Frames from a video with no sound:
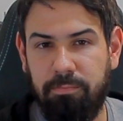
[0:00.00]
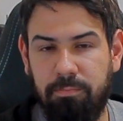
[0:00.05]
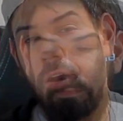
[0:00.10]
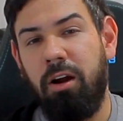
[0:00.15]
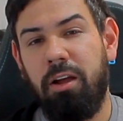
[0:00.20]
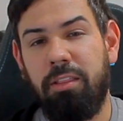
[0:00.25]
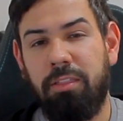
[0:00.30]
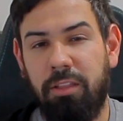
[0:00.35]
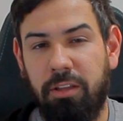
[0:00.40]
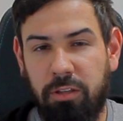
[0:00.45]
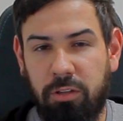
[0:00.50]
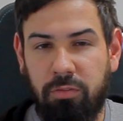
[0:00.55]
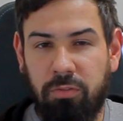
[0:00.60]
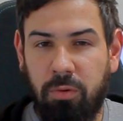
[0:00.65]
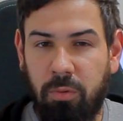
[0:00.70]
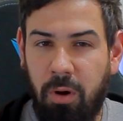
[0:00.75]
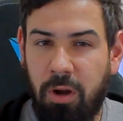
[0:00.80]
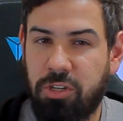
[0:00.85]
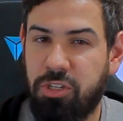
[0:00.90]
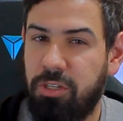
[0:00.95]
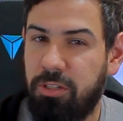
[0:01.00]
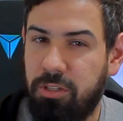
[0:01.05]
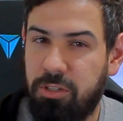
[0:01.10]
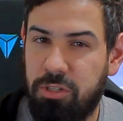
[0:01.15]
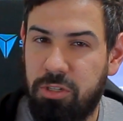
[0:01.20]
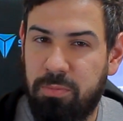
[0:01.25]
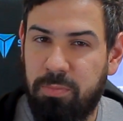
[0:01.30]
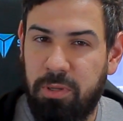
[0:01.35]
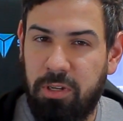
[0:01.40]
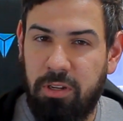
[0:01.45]
All right, thank you for watching.
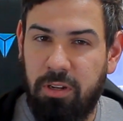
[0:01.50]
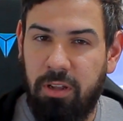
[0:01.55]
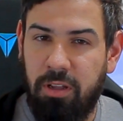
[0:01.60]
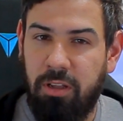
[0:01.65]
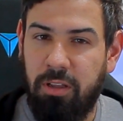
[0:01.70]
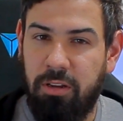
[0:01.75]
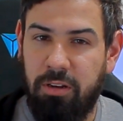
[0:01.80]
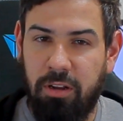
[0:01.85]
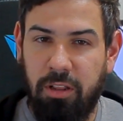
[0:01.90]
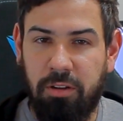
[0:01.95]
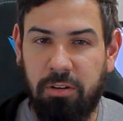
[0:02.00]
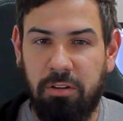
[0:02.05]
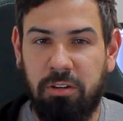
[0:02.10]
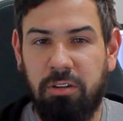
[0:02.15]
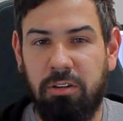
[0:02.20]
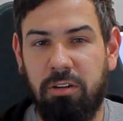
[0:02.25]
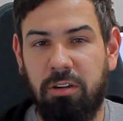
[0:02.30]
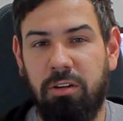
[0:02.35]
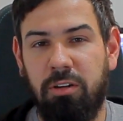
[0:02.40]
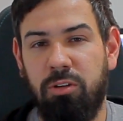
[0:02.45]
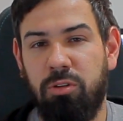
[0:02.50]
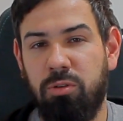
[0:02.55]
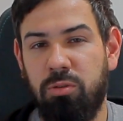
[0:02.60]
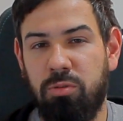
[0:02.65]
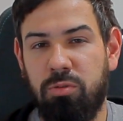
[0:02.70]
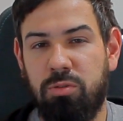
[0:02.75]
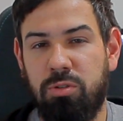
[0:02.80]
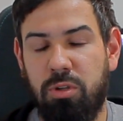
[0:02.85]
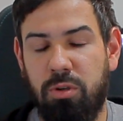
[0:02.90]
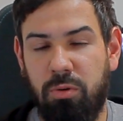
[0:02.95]
This has been another
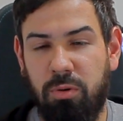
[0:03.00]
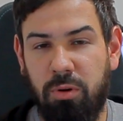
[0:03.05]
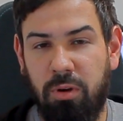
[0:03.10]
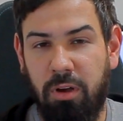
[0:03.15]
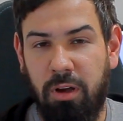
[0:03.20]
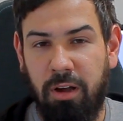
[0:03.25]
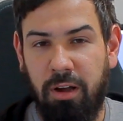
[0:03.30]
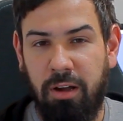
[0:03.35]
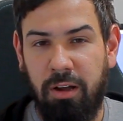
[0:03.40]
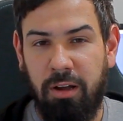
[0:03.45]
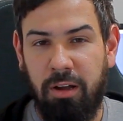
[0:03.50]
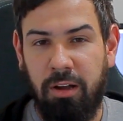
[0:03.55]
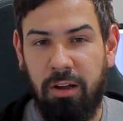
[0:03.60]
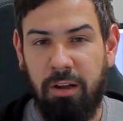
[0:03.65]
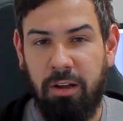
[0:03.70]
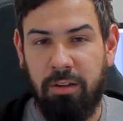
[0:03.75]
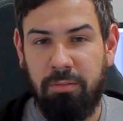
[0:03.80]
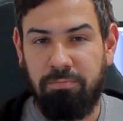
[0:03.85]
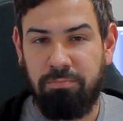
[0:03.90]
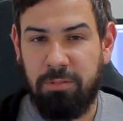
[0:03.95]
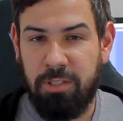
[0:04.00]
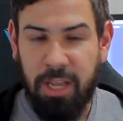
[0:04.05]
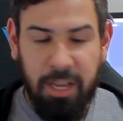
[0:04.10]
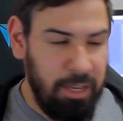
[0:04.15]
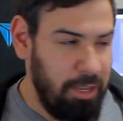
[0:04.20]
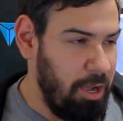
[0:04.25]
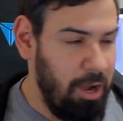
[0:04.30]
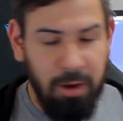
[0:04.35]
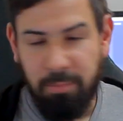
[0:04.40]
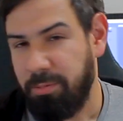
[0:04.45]
news
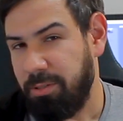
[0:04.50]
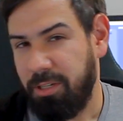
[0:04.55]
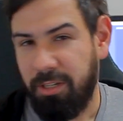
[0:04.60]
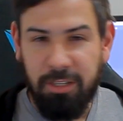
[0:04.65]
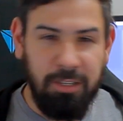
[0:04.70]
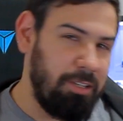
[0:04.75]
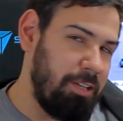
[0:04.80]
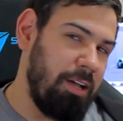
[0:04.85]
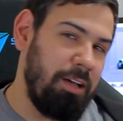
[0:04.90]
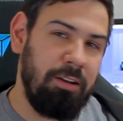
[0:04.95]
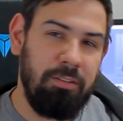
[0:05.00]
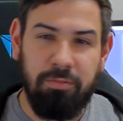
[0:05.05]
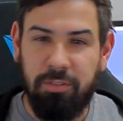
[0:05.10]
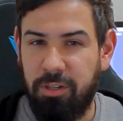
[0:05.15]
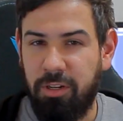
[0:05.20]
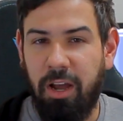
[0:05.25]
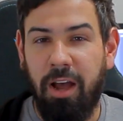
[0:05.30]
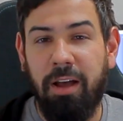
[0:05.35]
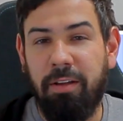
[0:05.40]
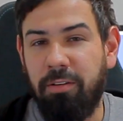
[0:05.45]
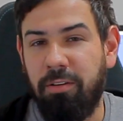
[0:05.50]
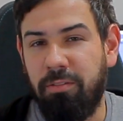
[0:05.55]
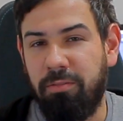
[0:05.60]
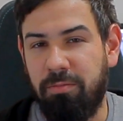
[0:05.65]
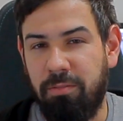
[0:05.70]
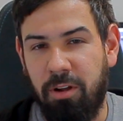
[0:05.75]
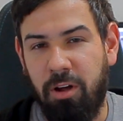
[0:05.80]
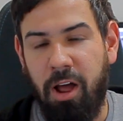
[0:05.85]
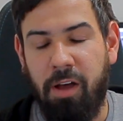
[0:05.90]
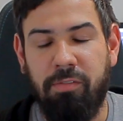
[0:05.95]
tech update kind of video. I
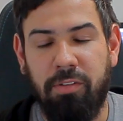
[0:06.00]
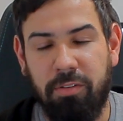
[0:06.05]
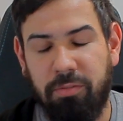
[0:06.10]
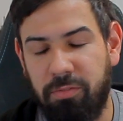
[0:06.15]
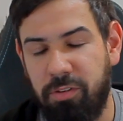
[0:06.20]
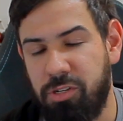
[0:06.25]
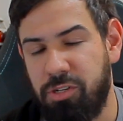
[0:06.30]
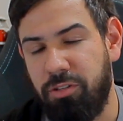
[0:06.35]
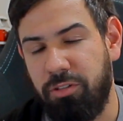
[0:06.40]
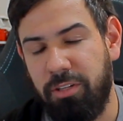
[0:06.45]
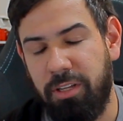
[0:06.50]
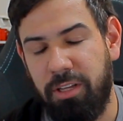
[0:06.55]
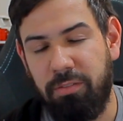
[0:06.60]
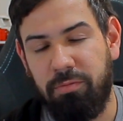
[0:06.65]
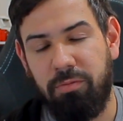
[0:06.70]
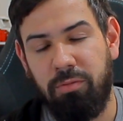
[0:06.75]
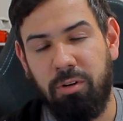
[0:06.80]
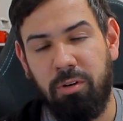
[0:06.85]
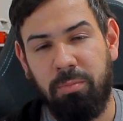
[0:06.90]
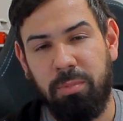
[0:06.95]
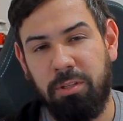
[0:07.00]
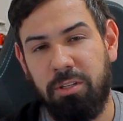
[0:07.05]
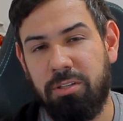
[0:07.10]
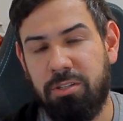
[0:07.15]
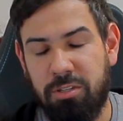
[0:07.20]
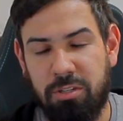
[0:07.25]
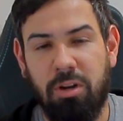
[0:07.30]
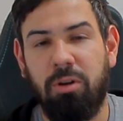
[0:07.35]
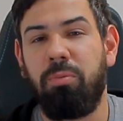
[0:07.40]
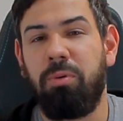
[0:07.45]
don't know, have an official name for it, but this
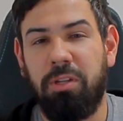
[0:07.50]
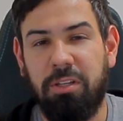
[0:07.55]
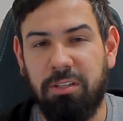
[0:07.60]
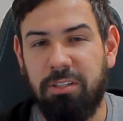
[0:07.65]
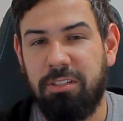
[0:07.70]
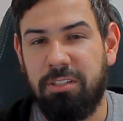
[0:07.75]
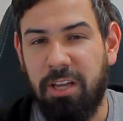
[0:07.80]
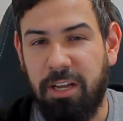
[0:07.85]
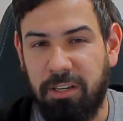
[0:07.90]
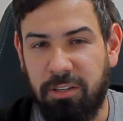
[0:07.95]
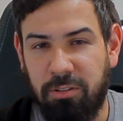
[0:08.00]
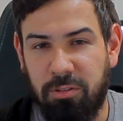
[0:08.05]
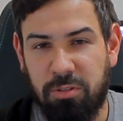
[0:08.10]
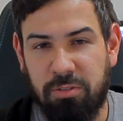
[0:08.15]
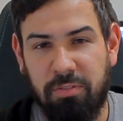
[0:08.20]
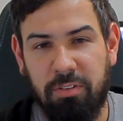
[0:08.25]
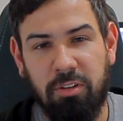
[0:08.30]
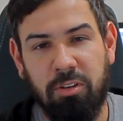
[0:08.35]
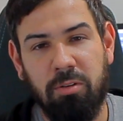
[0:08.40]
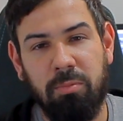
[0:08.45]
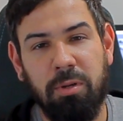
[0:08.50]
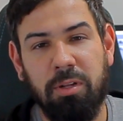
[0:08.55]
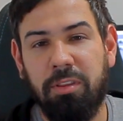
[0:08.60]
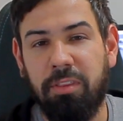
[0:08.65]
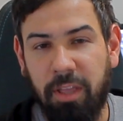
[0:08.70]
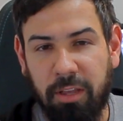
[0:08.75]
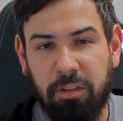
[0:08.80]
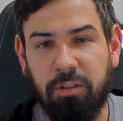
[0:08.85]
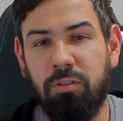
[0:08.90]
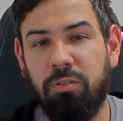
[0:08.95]
is our weekly tech news video. But
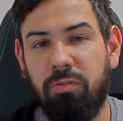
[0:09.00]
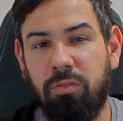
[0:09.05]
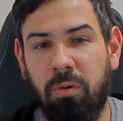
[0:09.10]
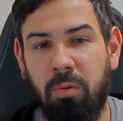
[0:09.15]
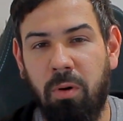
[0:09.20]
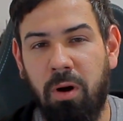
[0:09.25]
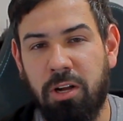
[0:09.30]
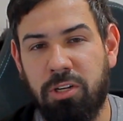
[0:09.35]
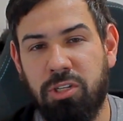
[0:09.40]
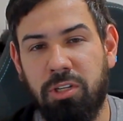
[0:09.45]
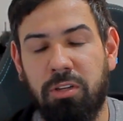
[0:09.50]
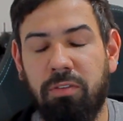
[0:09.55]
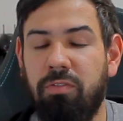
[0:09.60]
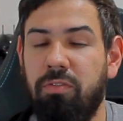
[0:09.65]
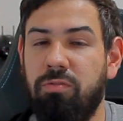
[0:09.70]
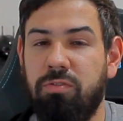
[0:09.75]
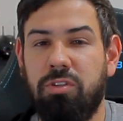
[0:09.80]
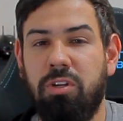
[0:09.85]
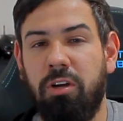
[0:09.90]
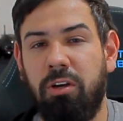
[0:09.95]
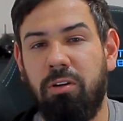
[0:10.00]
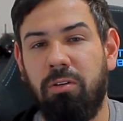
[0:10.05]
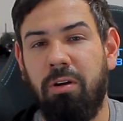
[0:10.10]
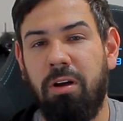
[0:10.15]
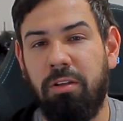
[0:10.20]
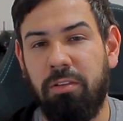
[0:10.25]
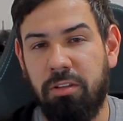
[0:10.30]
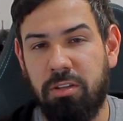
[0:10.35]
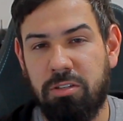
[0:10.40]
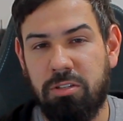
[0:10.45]
thank you for watching. If you've stuck
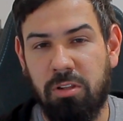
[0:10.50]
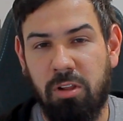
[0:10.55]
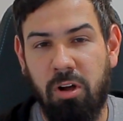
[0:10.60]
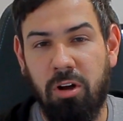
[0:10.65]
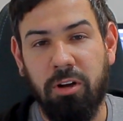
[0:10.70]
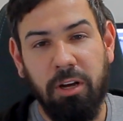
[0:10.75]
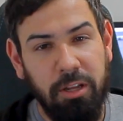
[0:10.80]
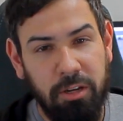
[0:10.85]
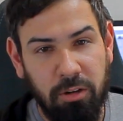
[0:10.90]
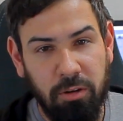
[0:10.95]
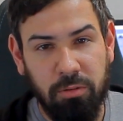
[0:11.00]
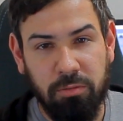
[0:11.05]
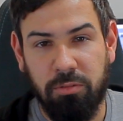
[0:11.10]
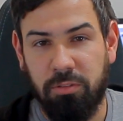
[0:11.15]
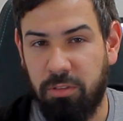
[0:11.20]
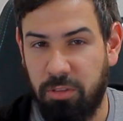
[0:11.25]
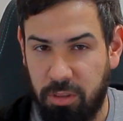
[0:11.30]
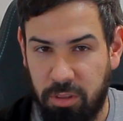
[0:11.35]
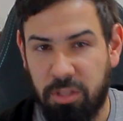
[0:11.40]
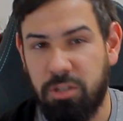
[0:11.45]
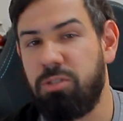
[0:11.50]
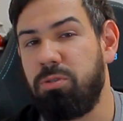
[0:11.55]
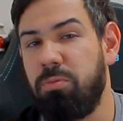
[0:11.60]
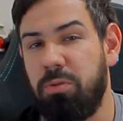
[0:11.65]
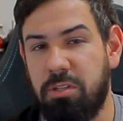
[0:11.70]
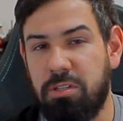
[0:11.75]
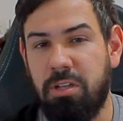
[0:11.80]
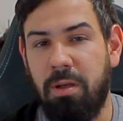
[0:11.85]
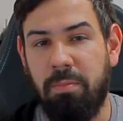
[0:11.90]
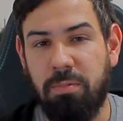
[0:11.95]
around this long, I know this
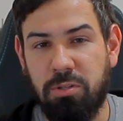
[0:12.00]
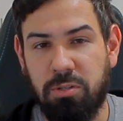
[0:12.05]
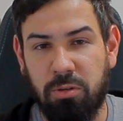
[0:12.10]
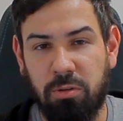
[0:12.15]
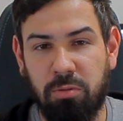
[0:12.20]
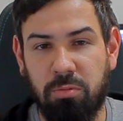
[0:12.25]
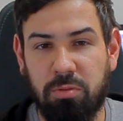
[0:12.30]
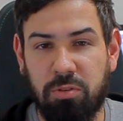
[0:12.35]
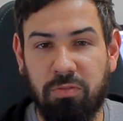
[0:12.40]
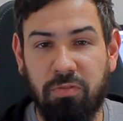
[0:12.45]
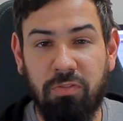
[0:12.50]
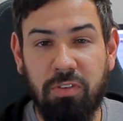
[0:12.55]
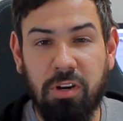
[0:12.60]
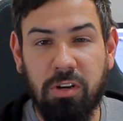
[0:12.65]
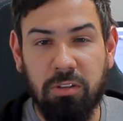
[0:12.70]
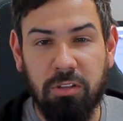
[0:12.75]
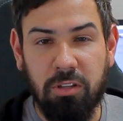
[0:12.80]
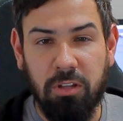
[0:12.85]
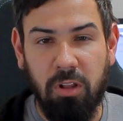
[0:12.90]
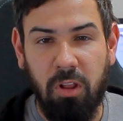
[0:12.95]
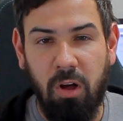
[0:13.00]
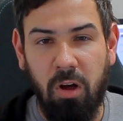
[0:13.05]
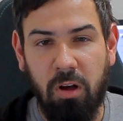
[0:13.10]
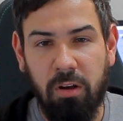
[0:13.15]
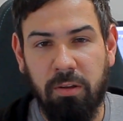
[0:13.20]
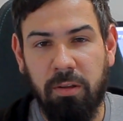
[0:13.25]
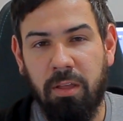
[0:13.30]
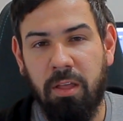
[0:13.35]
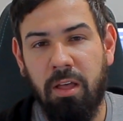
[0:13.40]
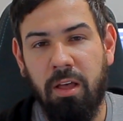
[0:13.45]
week's episode was fairly long.